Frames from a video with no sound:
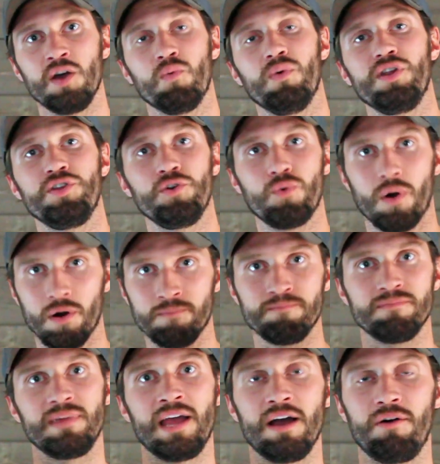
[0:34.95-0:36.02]
when you
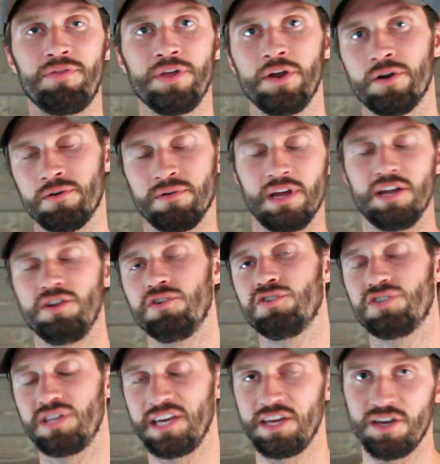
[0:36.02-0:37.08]
are healthier and
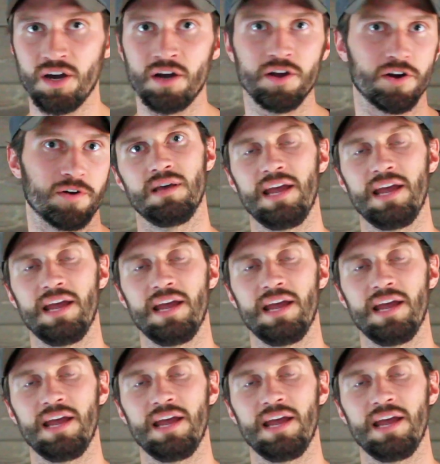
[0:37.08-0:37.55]
usually younger.